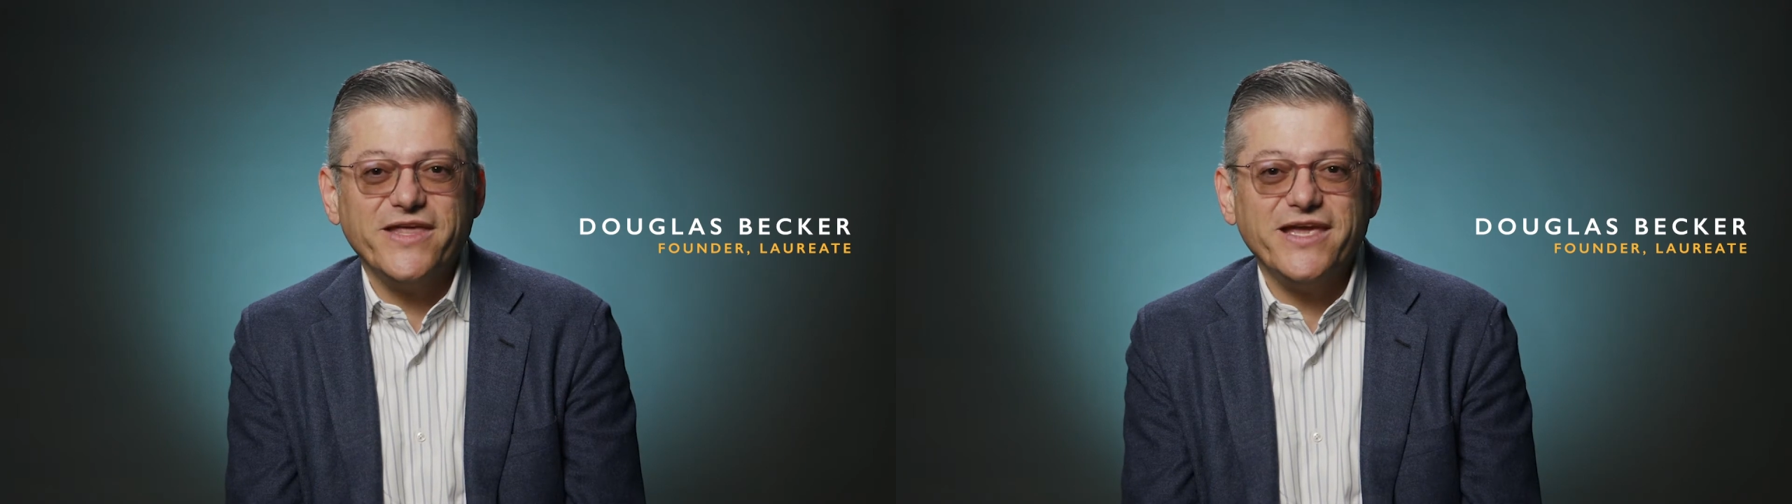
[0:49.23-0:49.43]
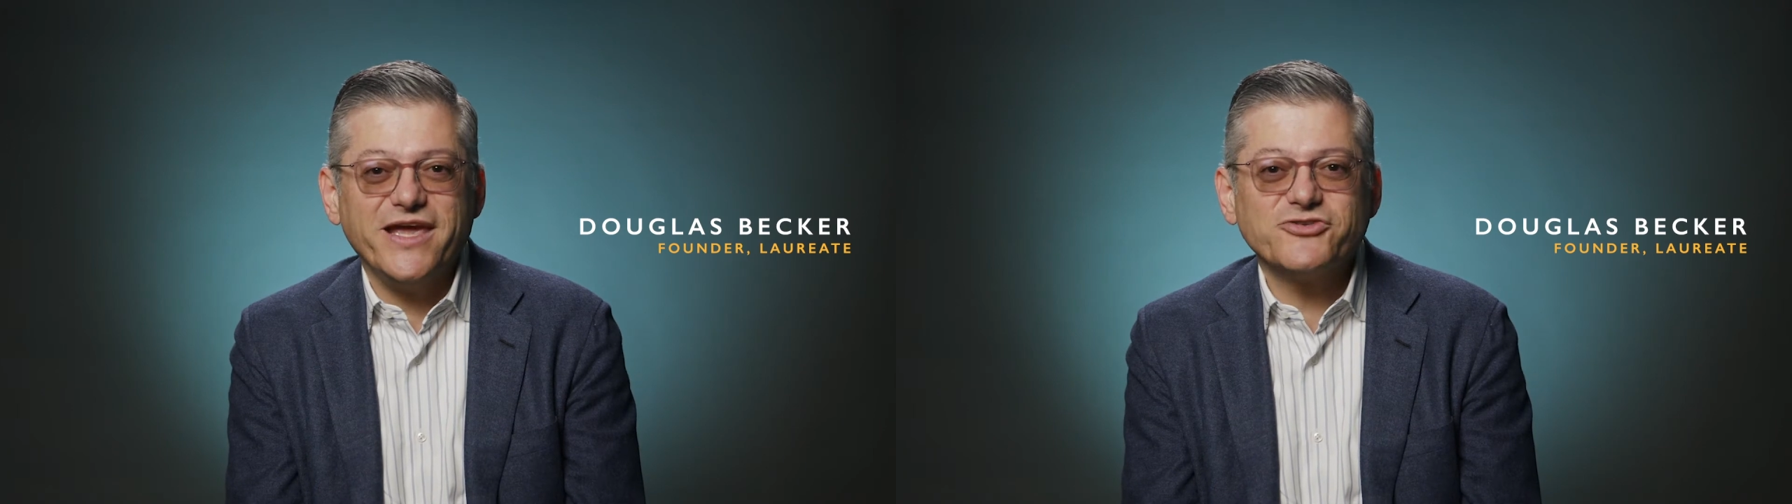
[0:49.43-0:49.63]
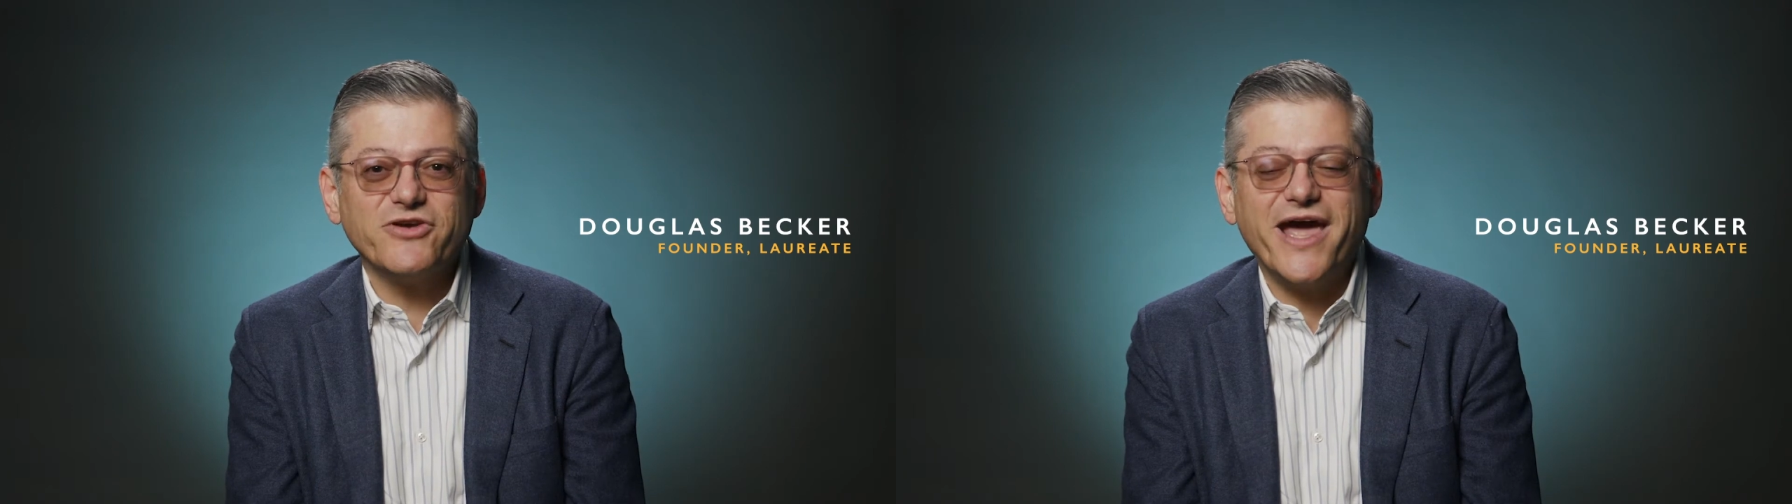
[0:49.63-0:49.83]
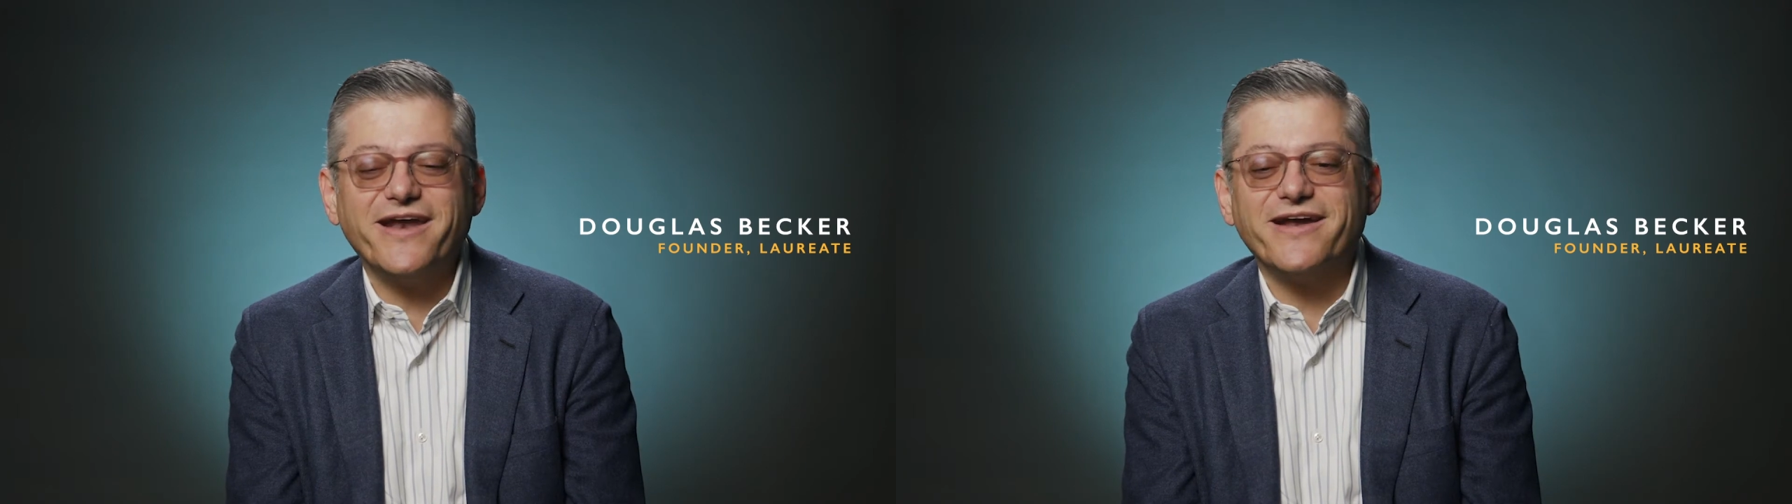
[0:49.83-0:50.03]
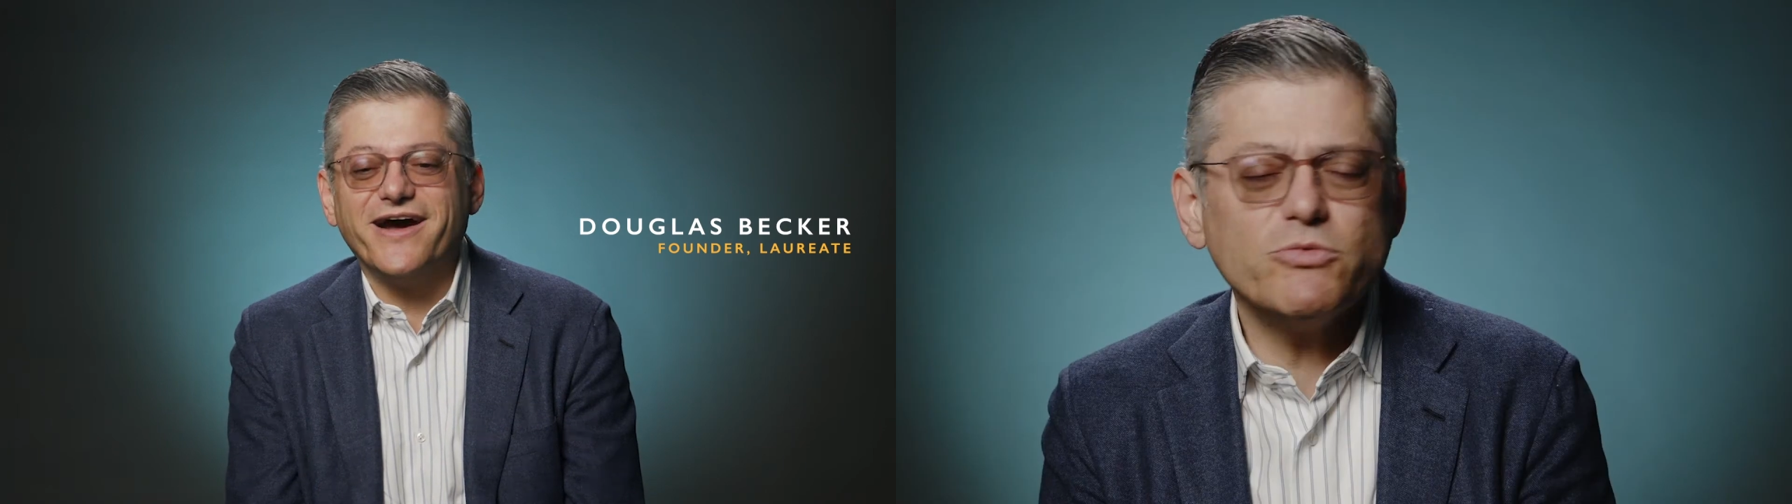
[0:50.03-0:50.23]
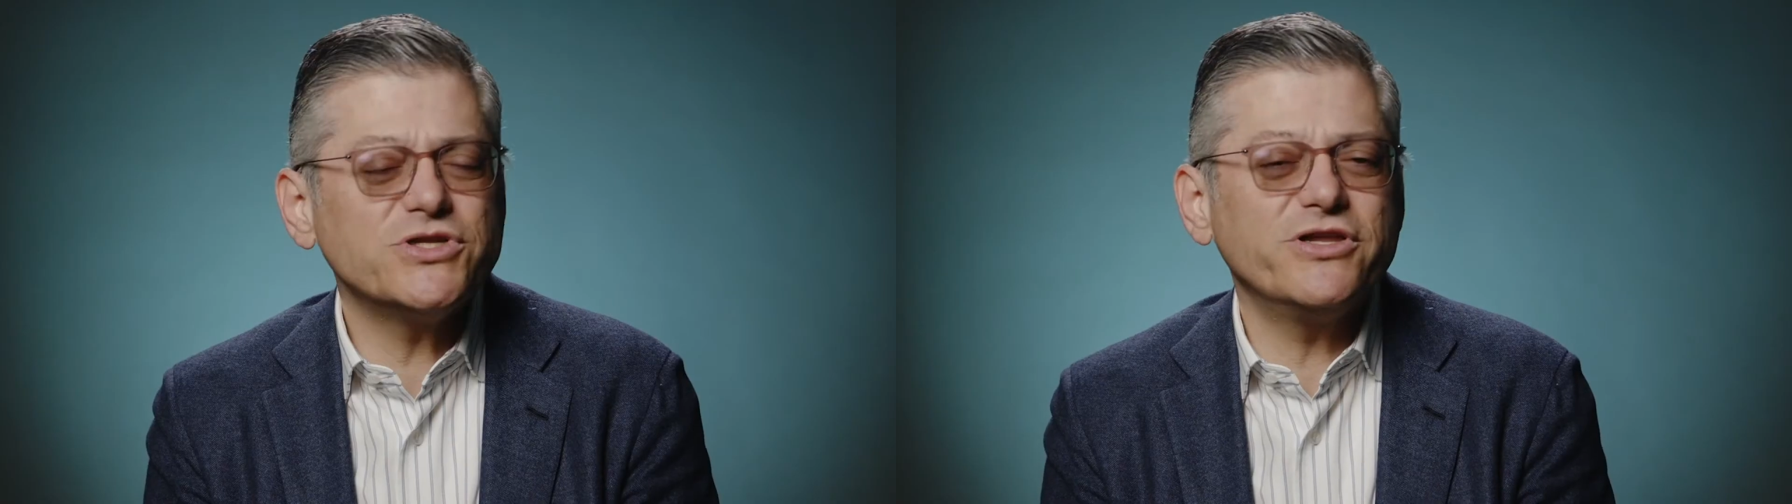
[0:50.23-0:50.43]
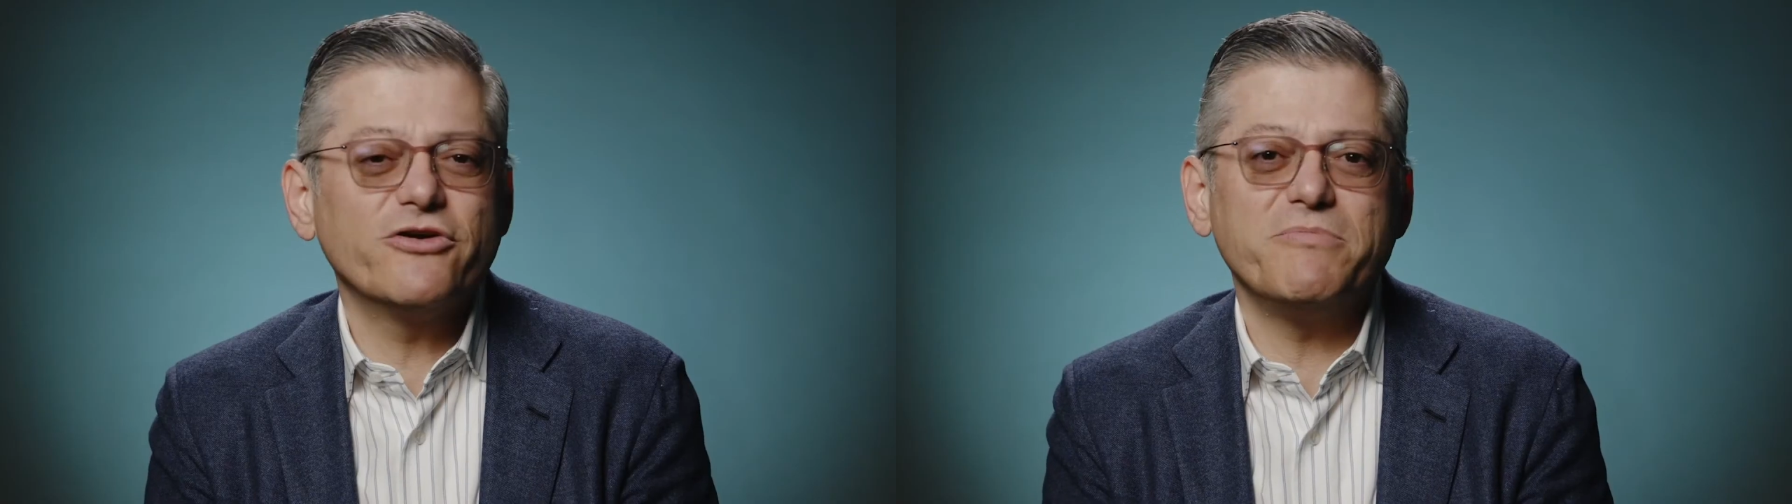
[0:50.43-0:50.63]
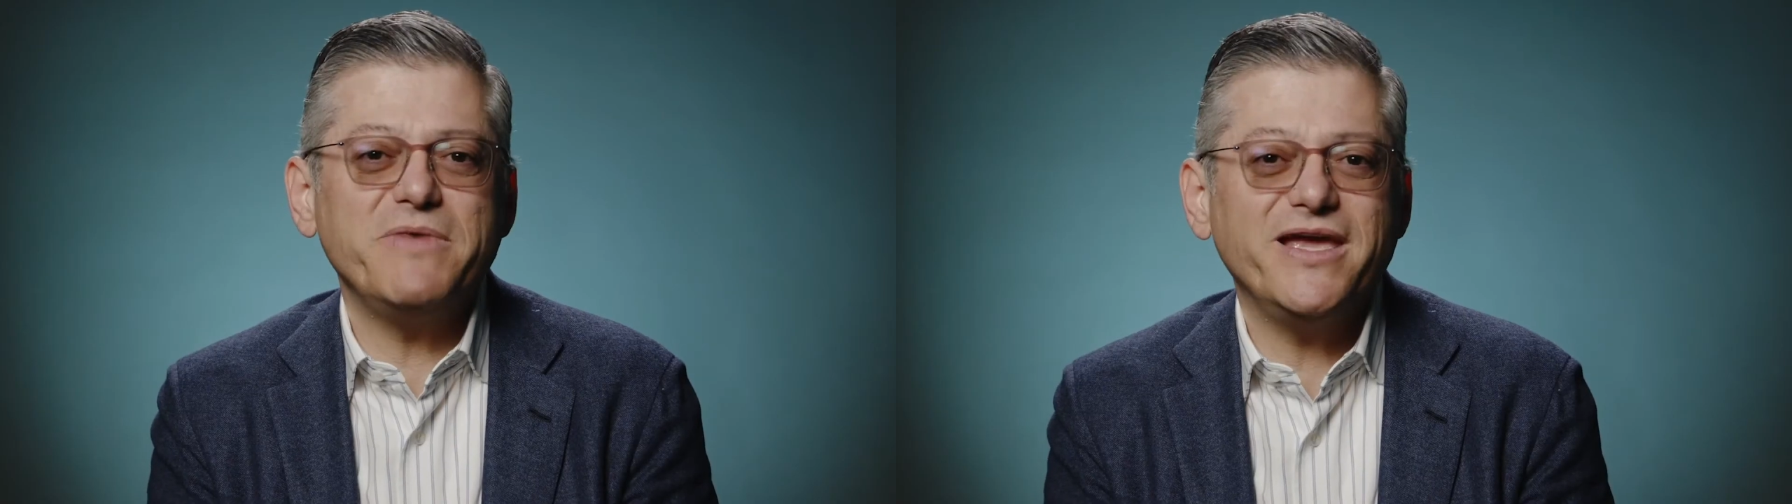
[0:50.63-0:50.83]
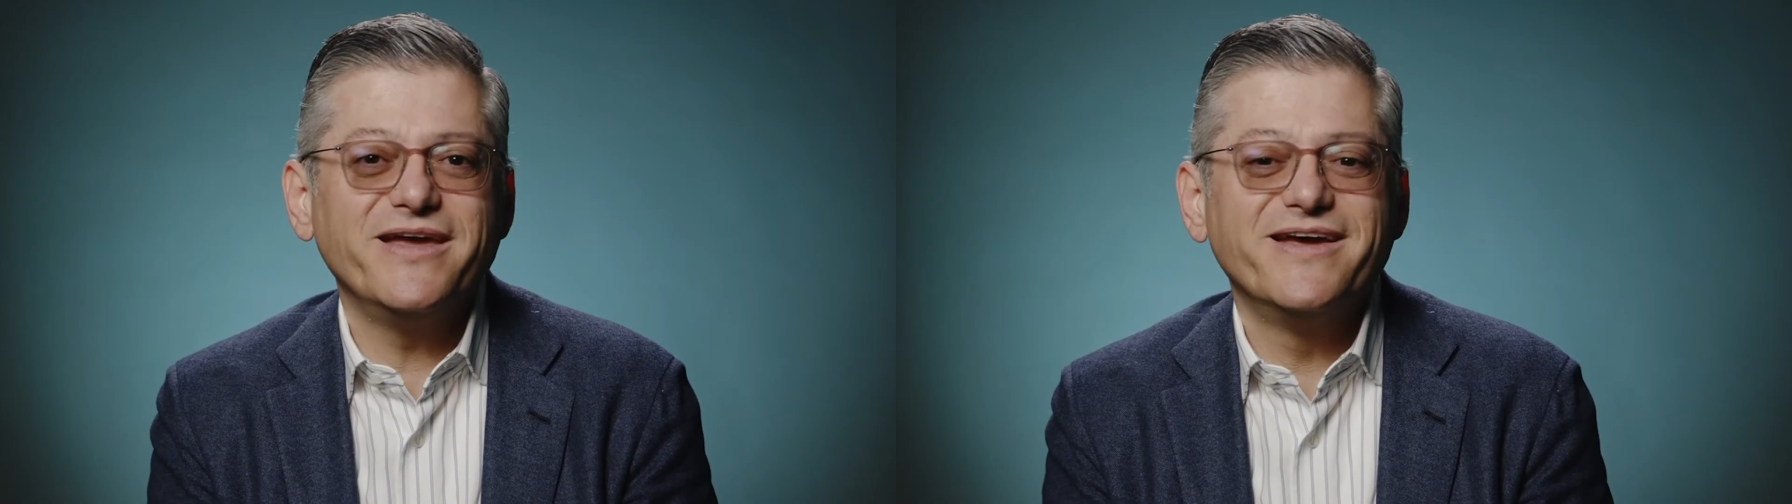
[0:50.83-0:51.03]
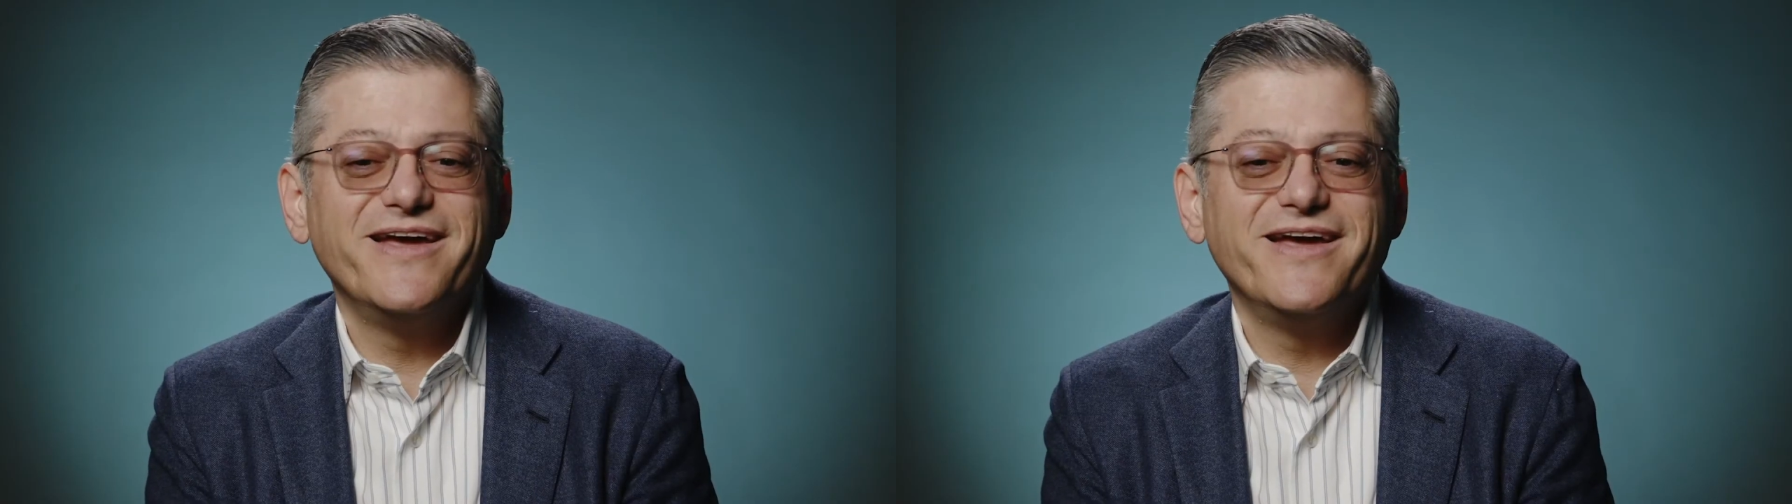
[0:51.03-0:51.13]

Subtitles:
the internet, it was clear to me